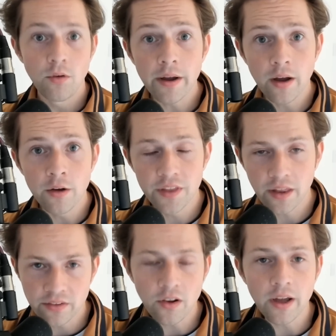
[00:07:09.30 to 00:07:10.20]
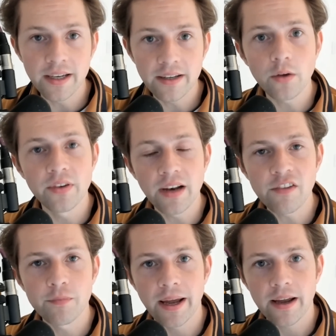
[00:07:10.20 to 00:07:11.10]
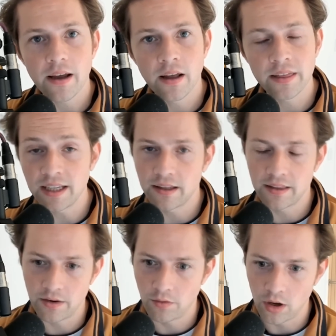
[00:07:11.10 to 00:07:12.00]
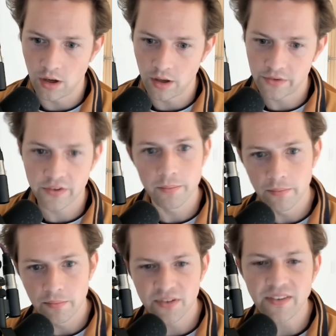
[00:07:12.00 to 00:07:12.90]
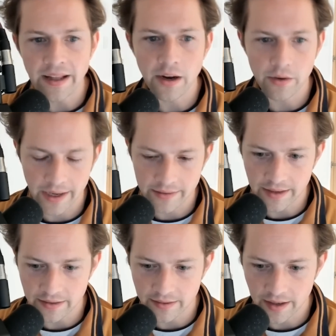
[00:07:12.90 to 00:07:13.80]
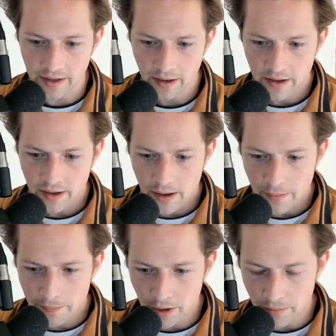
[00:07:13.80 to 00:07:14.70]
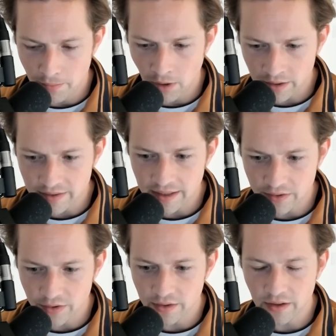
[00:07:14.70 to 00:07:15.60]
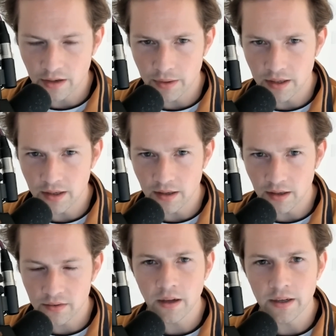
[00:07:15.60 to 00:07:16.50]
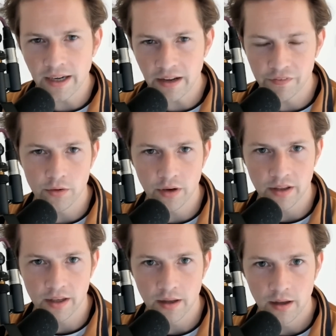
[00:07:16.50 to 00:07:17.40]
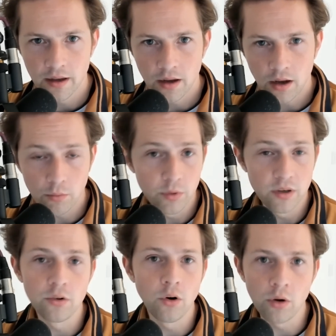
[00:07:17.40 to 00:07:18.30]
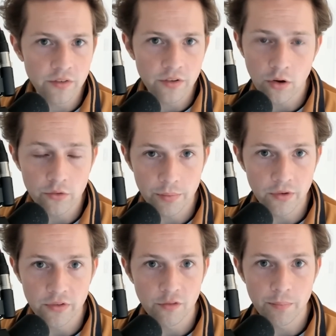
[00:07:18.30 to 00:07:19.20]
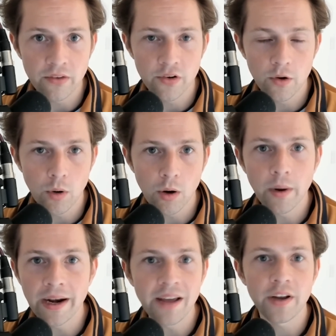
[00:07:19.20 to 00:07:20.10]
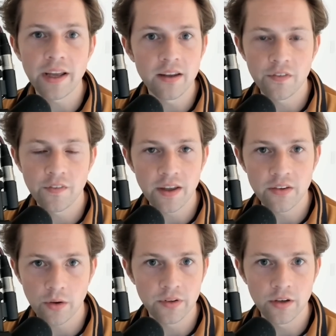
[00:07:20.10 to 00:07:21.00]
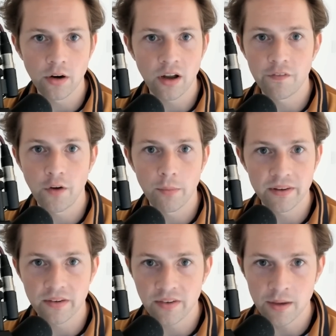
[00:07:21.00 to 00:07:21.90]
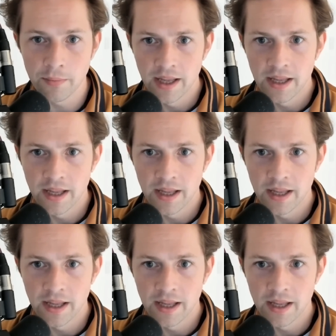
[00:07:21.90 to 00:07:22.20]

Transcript: Right, over the other side, let's go to left back. I think there are some standout candidates here, but my selection is going to be slightly left field, I think. I will acknowledge the contribution of Ben Chilwell. Whenever he is fit, Chelsea look like a far better team.